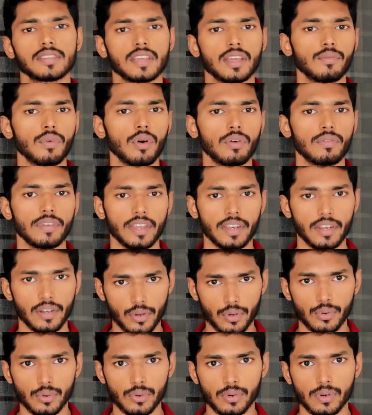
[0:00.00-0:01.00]
CoV
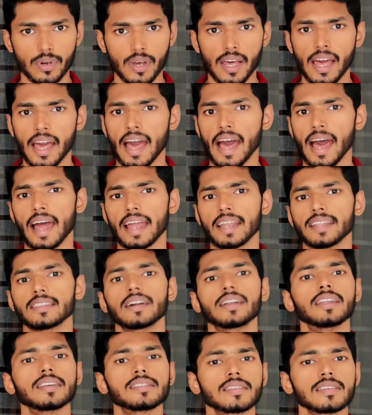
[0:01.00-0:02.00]
2 and
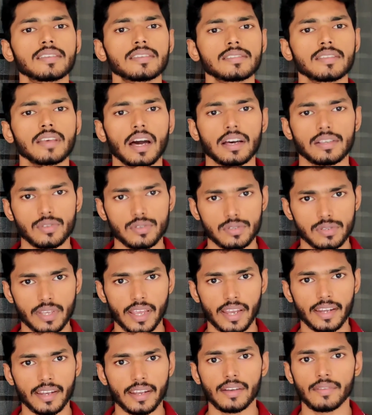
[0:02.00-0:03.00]
the disease
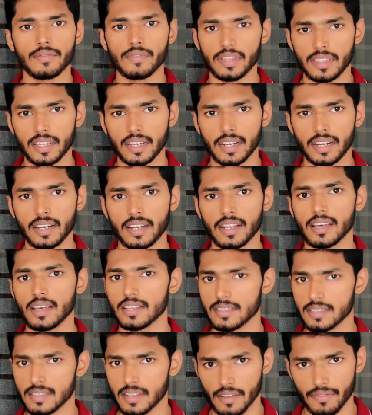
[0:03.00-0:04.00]
associated with it
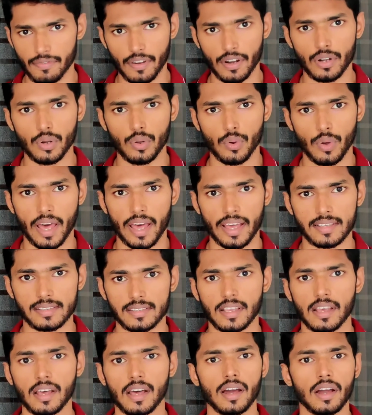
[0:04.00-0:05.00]
is referred to
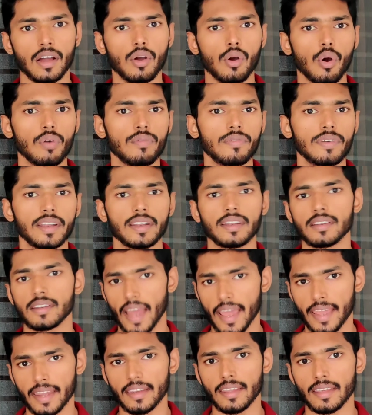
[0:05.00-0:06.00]
as COVID
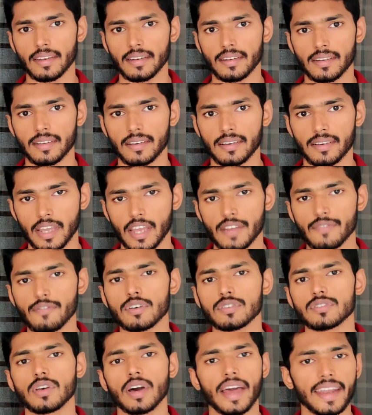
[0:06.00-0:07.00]
19. It
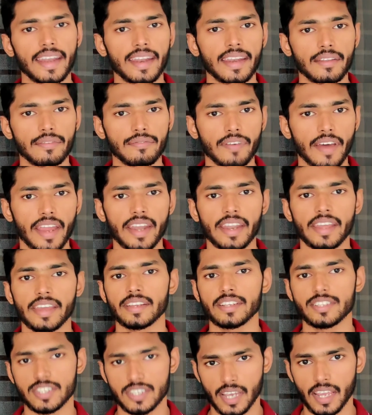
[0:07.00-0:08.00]
was identified
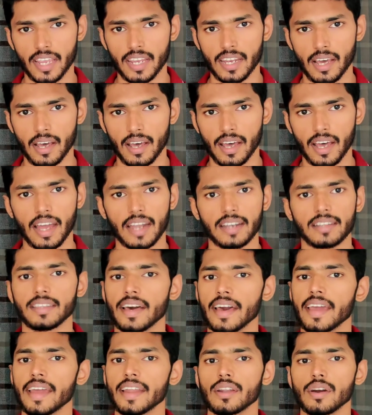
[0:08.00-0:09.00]
in China at
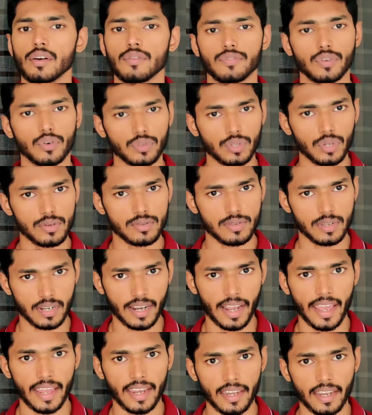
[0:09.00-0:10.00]
the end of
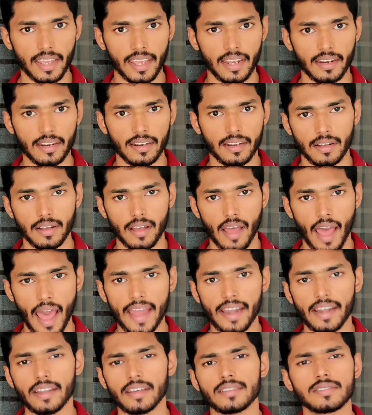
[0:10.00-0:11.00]
2019
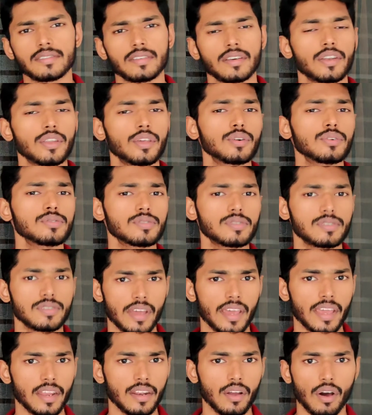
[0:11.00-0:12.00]
and is a new
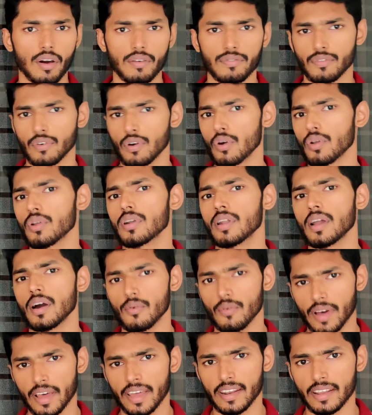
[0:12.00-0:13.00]
strain of
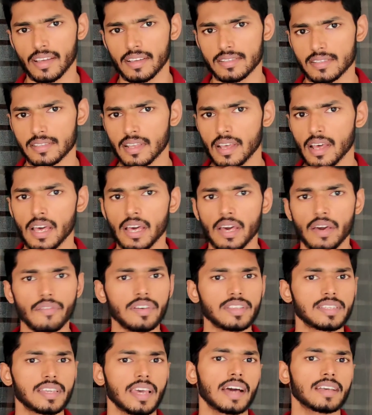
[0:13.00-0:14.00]
coronavirus
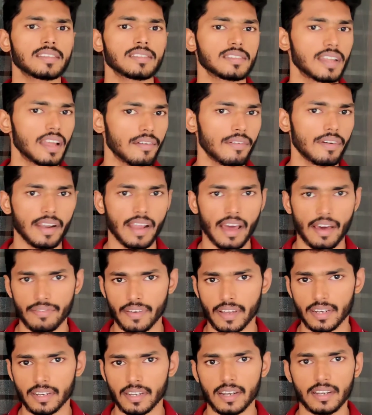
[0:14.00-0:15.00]
which has never
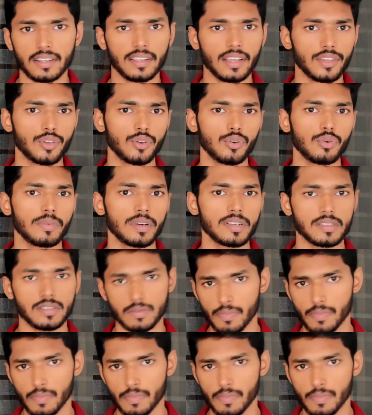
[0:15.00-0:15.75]
affected the humans